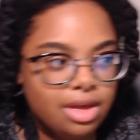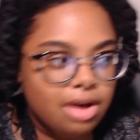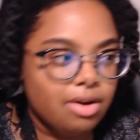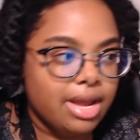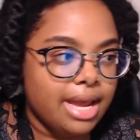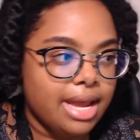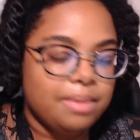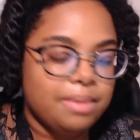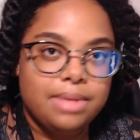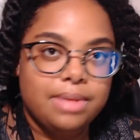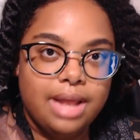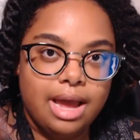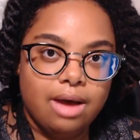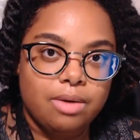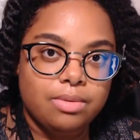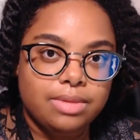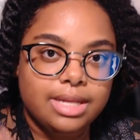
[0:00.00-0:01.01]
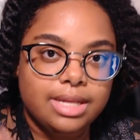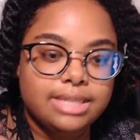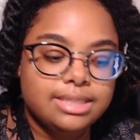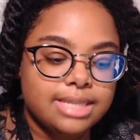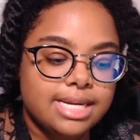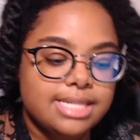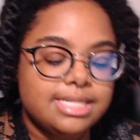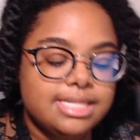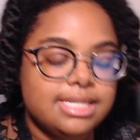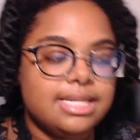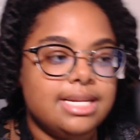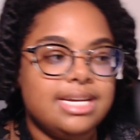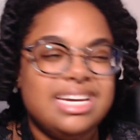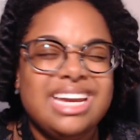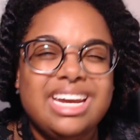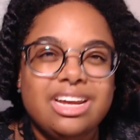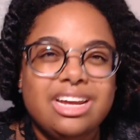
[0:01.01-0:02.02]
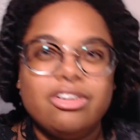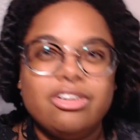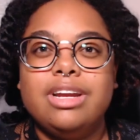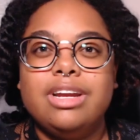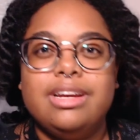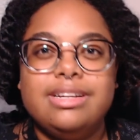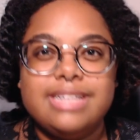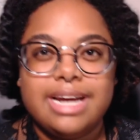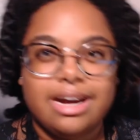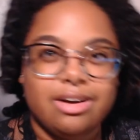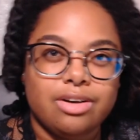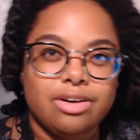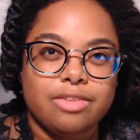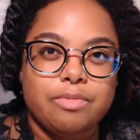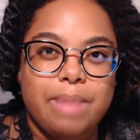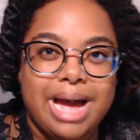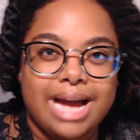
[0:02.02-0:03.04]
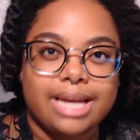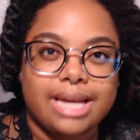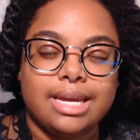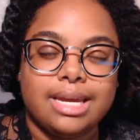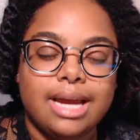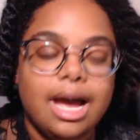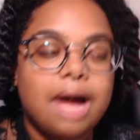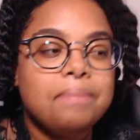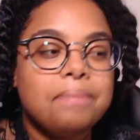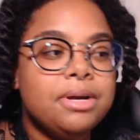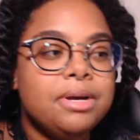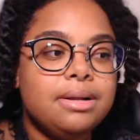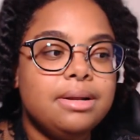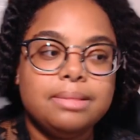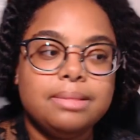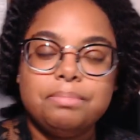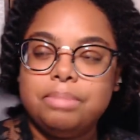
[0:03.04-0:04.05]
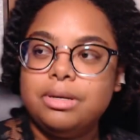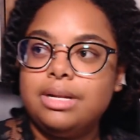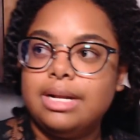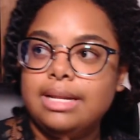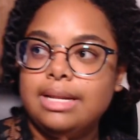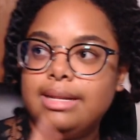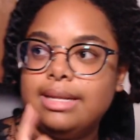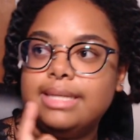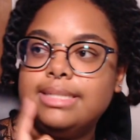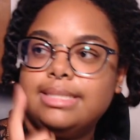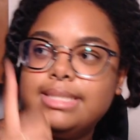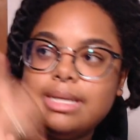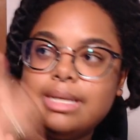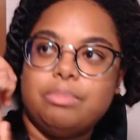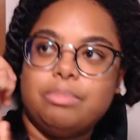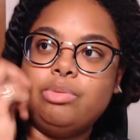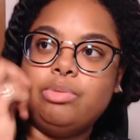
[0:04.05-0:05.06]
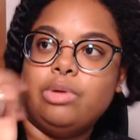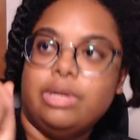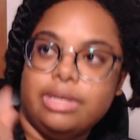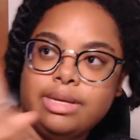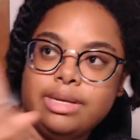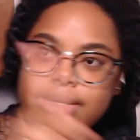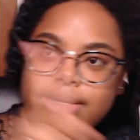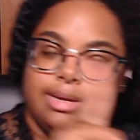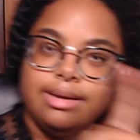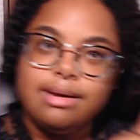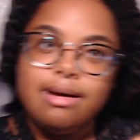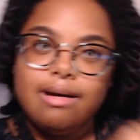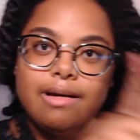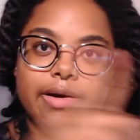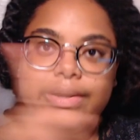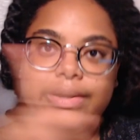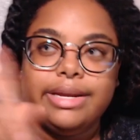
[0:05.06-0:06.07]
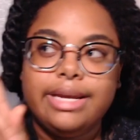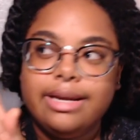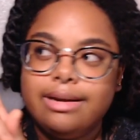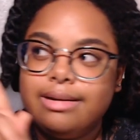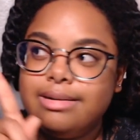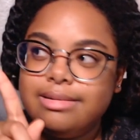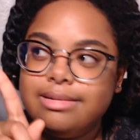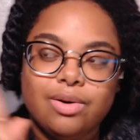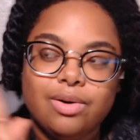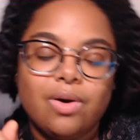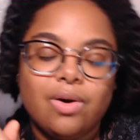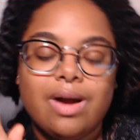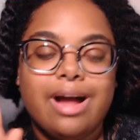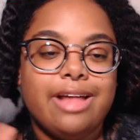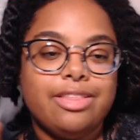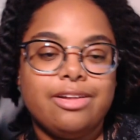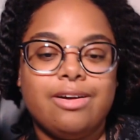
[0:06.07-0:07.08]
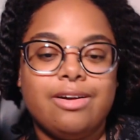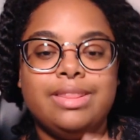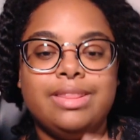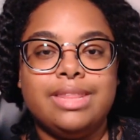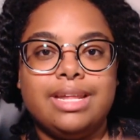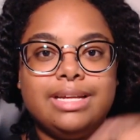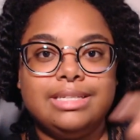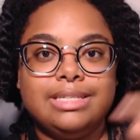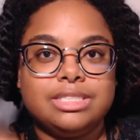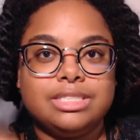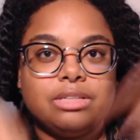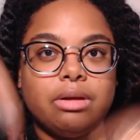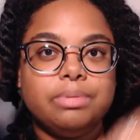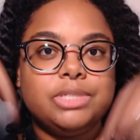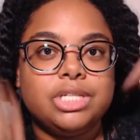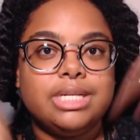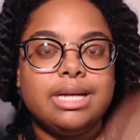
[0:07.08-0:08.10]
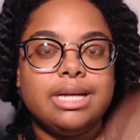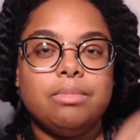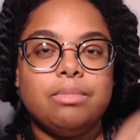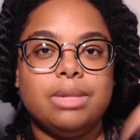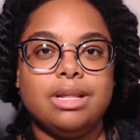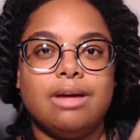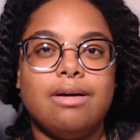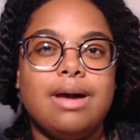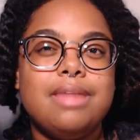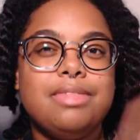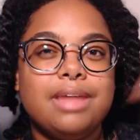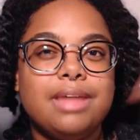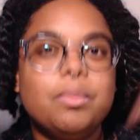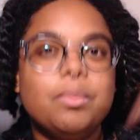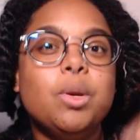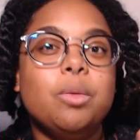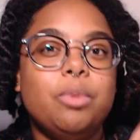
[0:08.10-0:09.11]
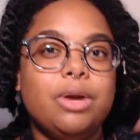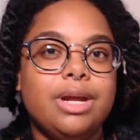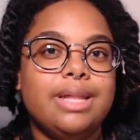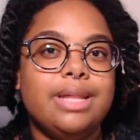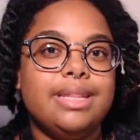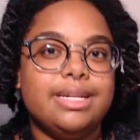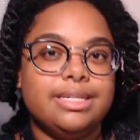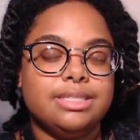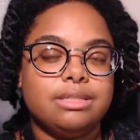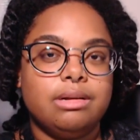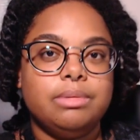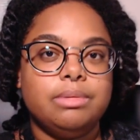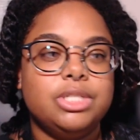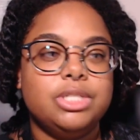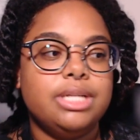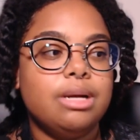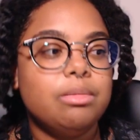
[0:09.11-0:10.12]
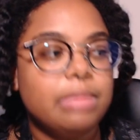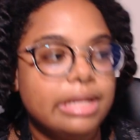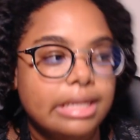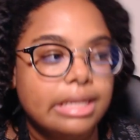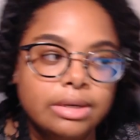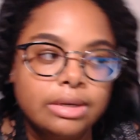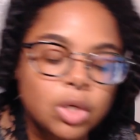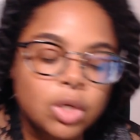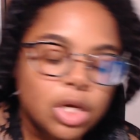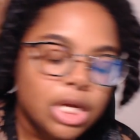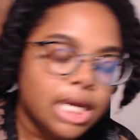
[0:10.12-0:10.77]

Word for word: Okay, now let's get to the nitty gritty down of packing. I'm gonna put a list up on here or either in the description down below. I think I'm gonna put it in the description down below.